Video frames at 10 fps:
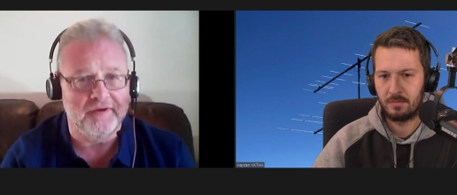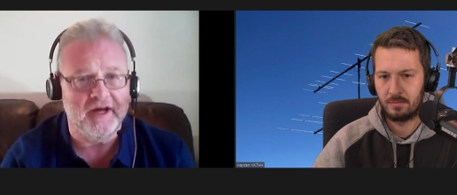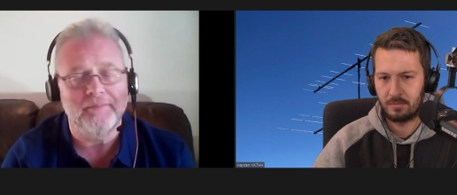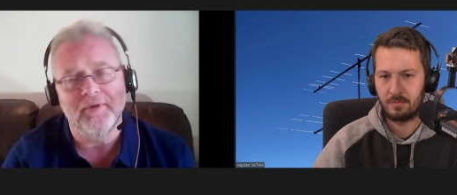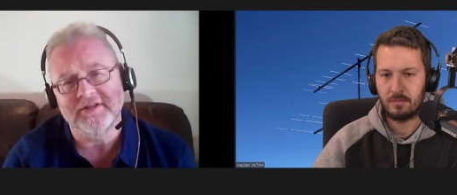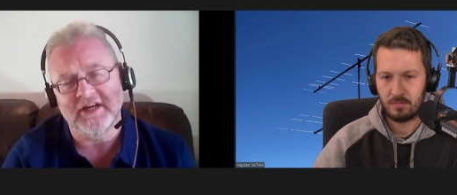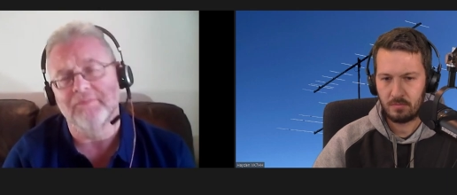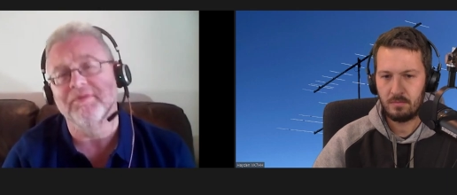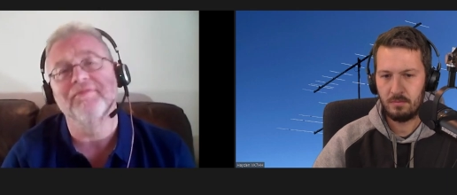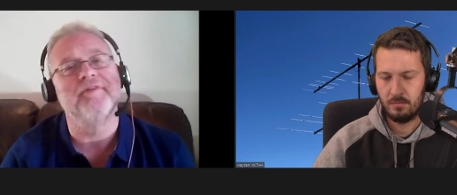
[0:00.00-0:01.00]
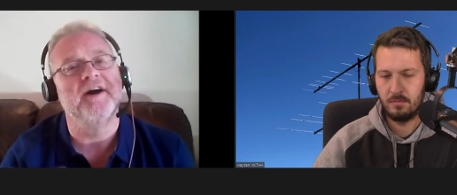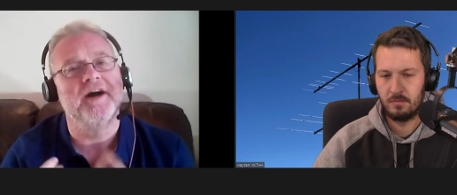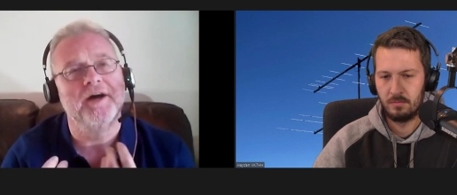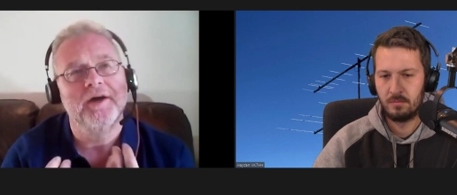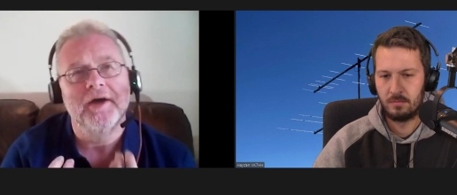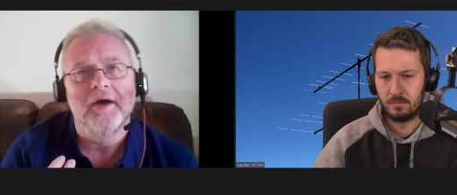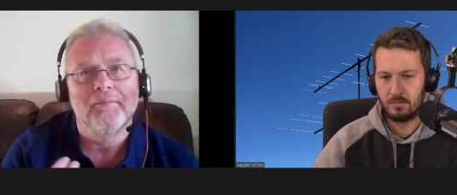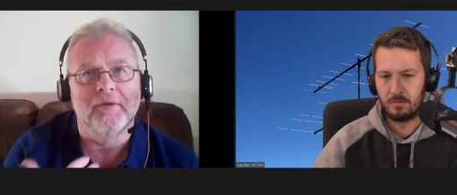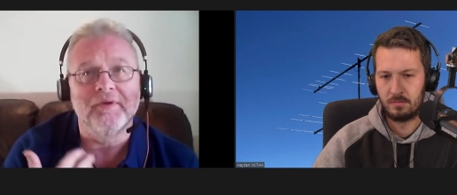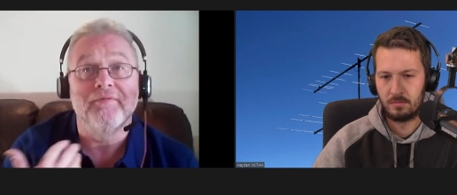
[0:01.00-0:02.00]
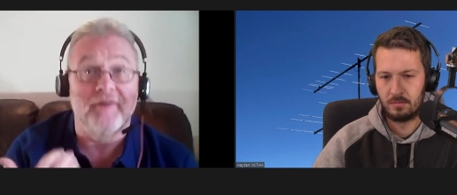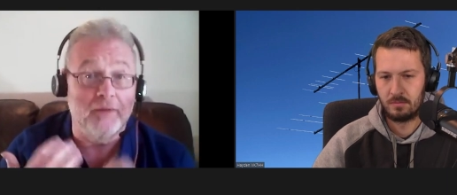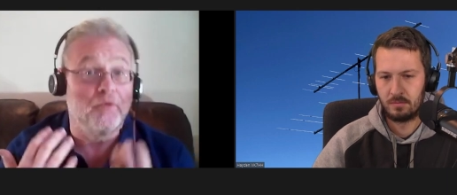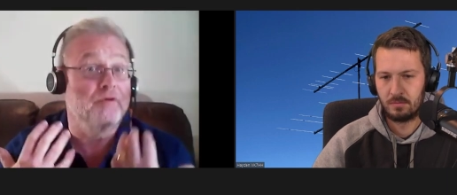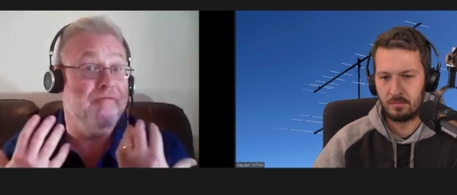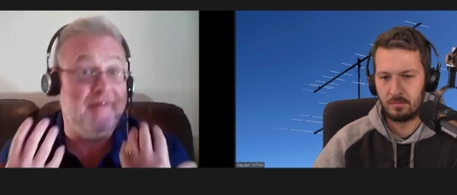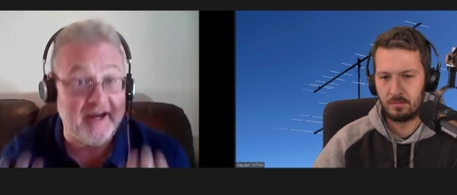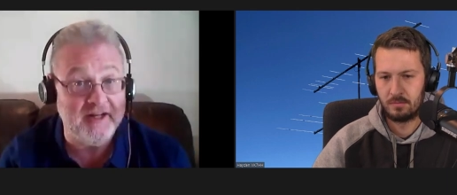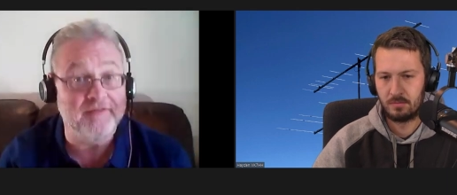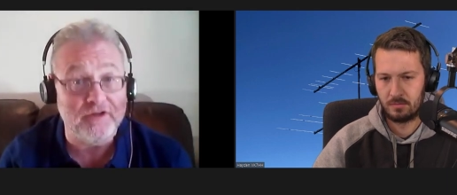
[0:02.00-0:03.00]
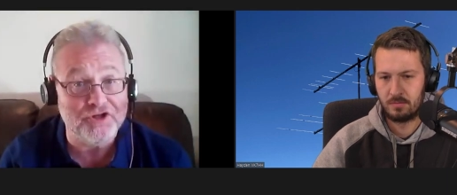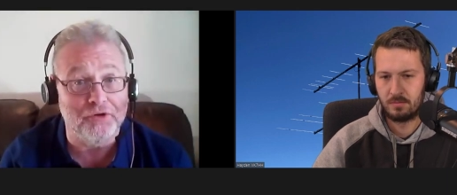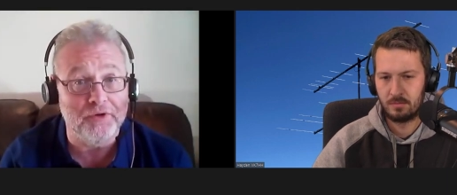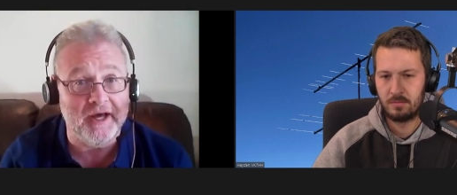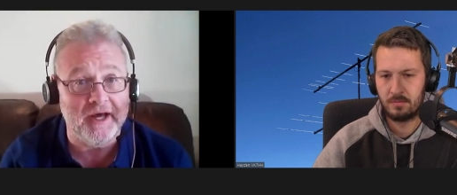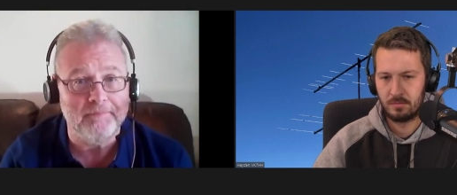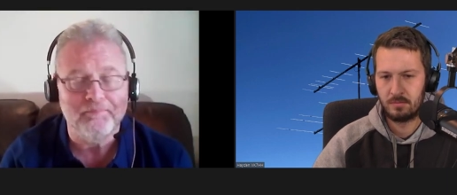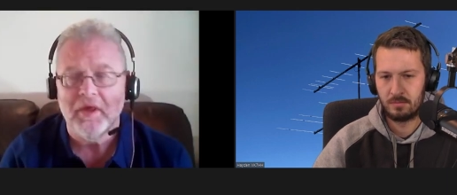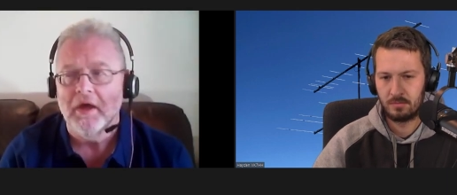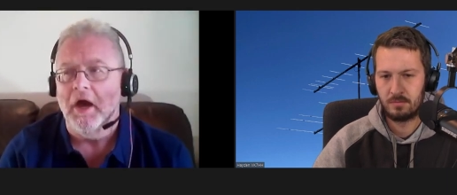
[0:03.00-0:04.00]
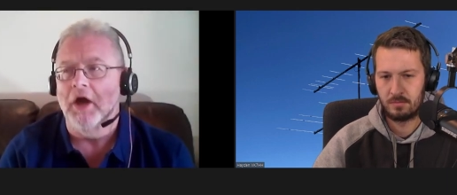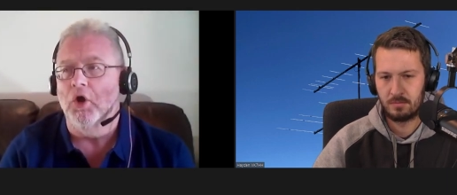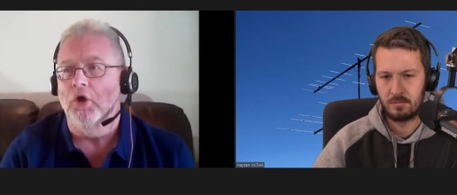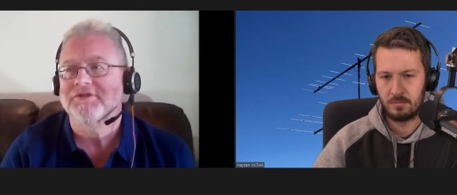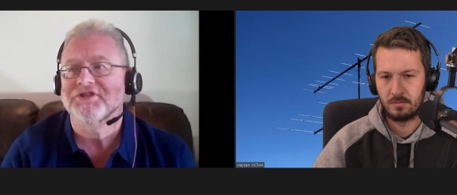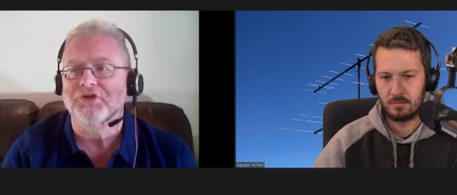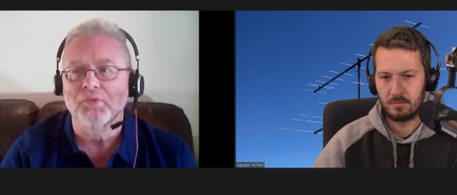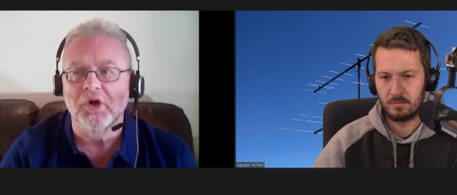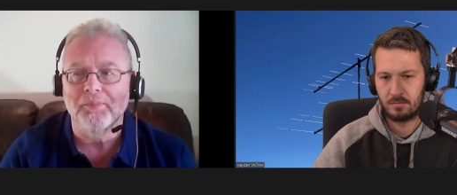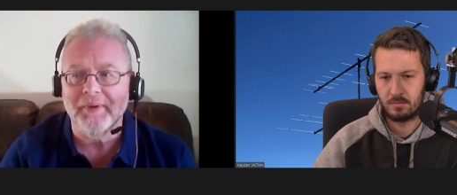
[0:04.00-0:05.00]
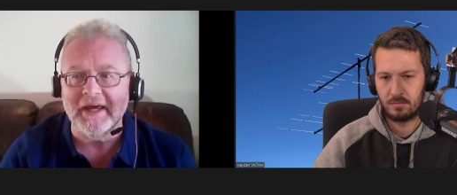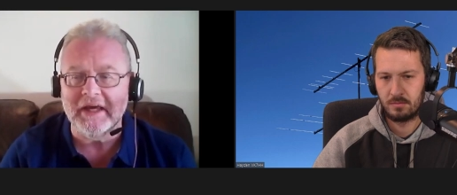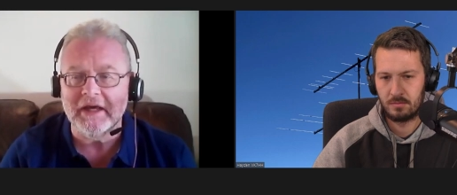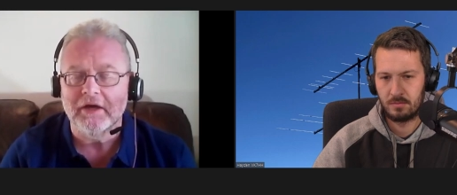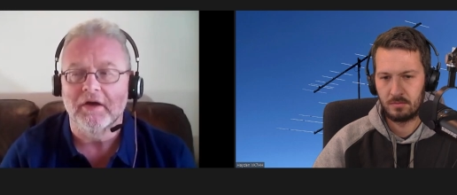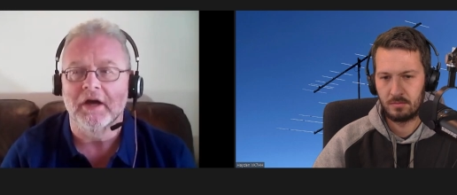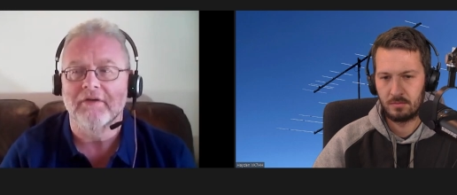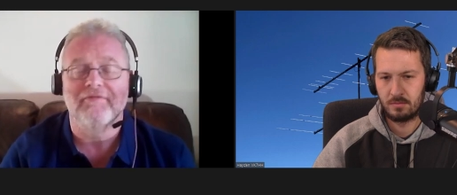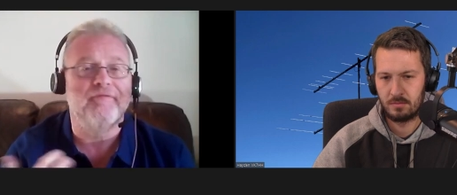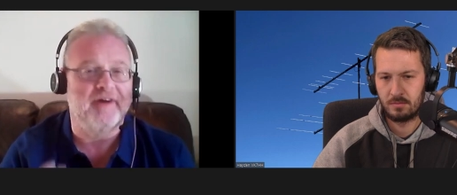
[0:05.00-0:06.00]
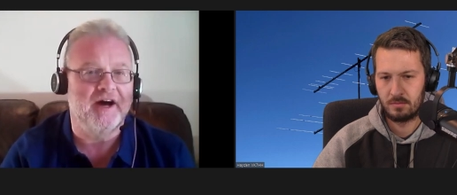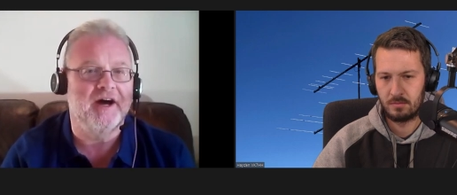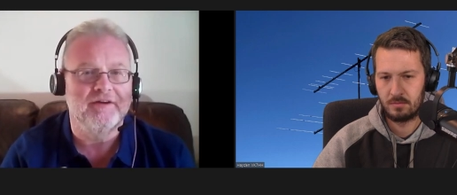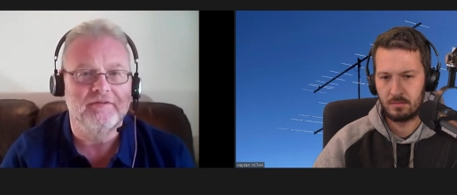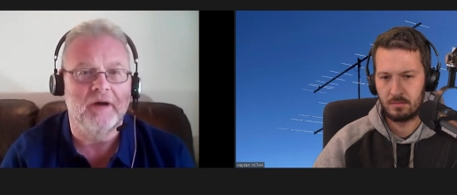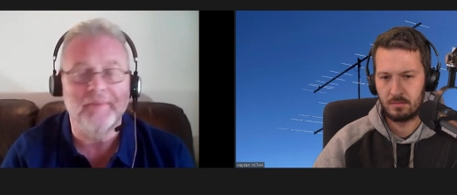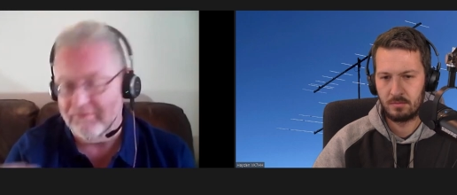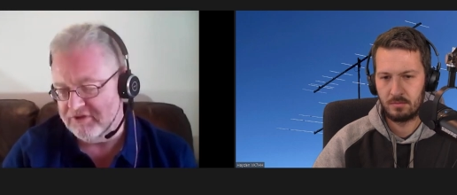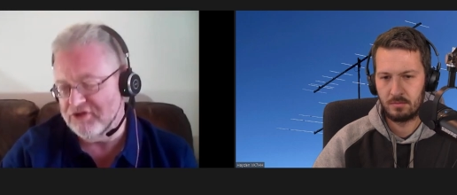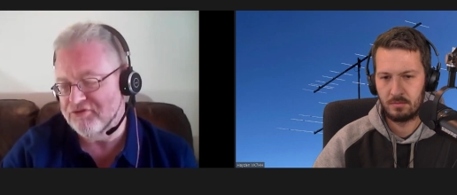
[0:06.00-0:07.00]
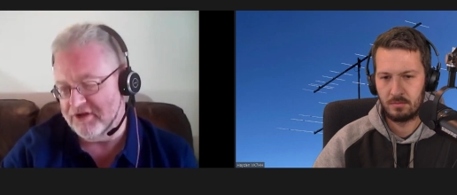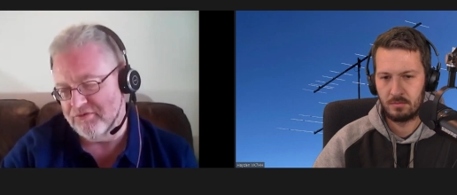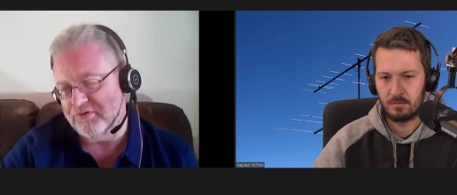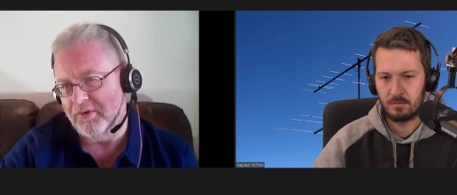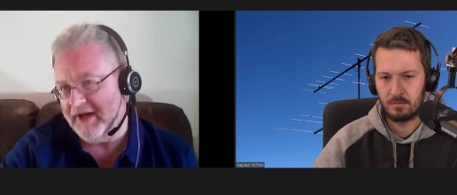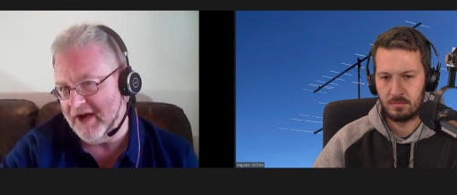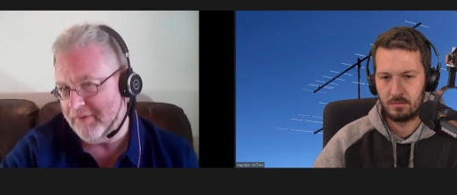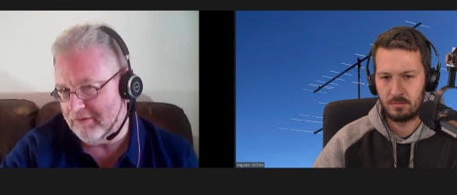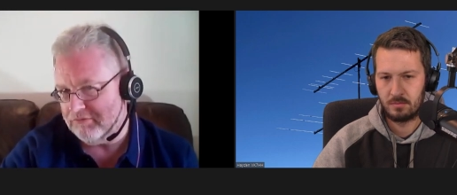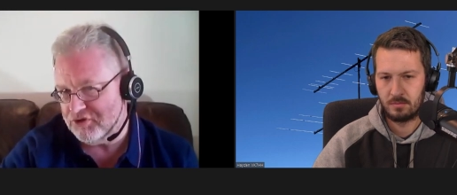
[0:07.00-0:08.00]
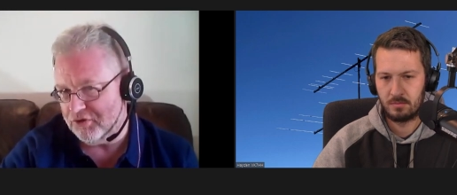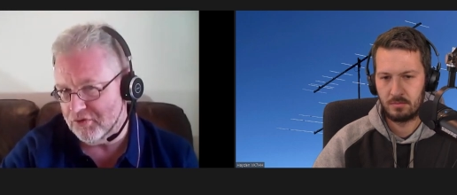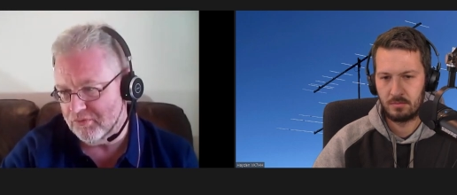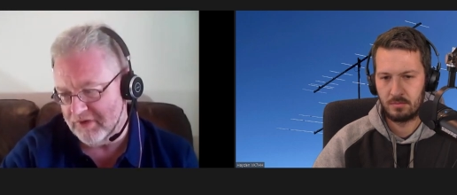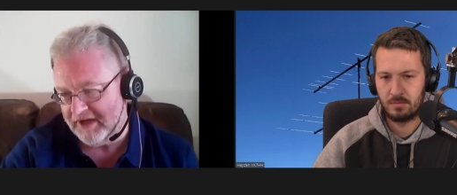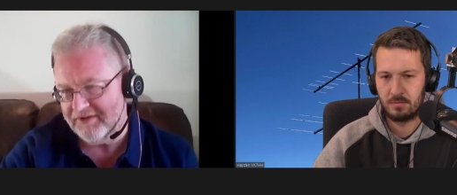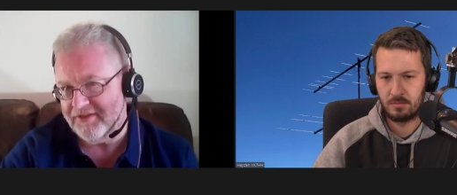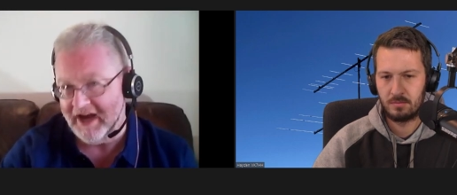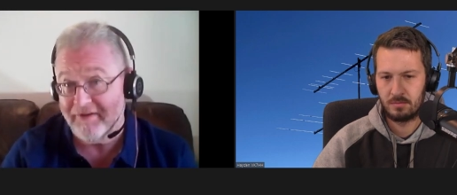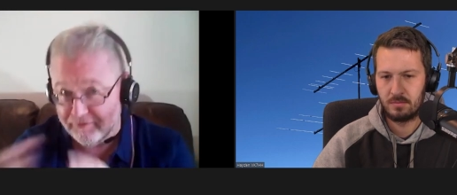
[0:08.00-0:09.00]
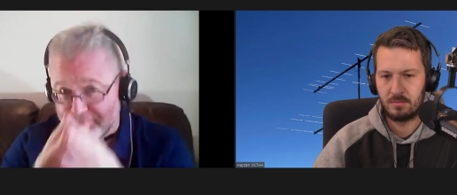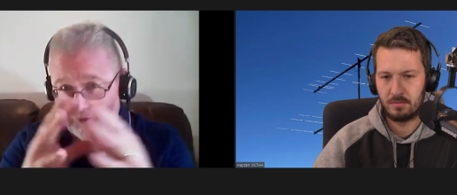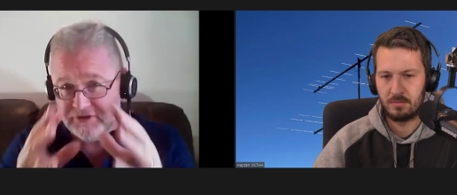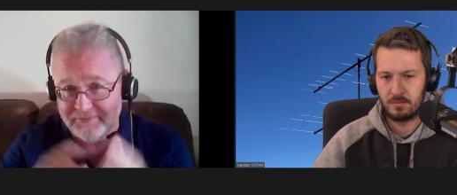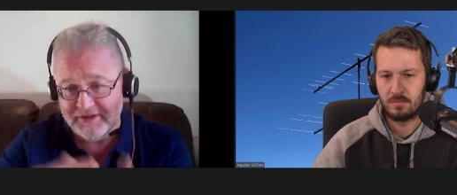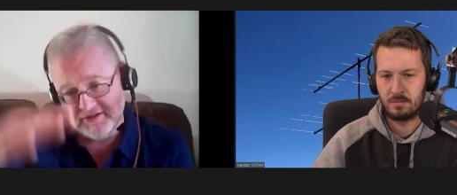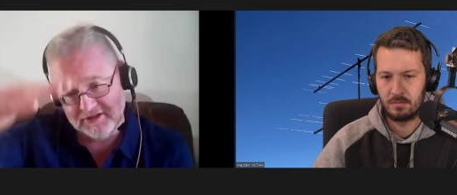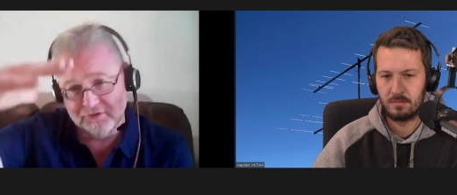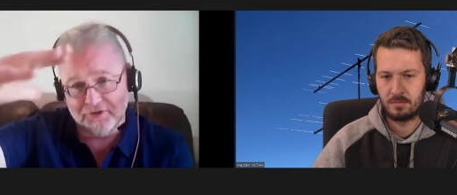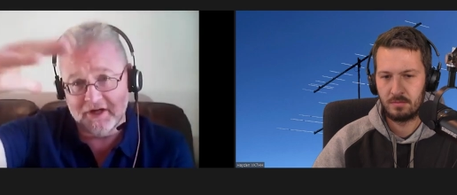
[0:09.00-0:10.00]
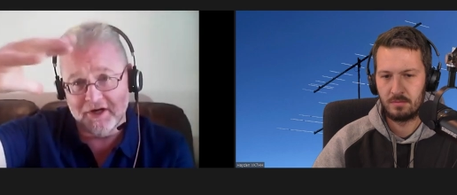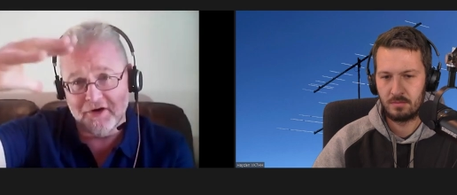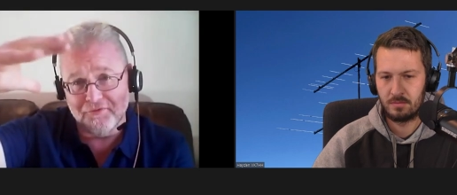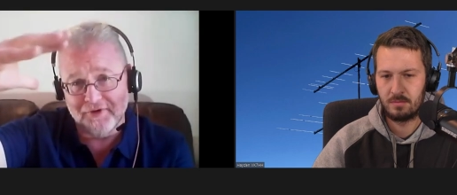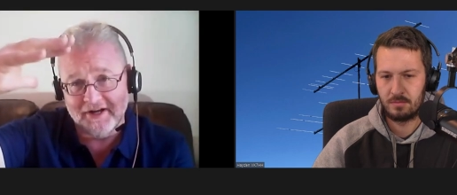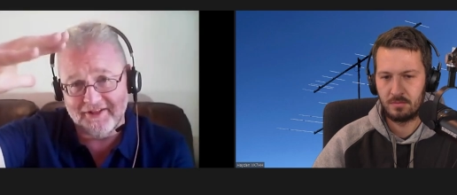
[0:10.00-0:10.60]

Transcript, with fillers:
Speaker 1: for that, because that'll be far, probably far more effective at choking, and also will be uh, far, I mean, once you try to do an air round choke like that for forty meters, you're looking at a really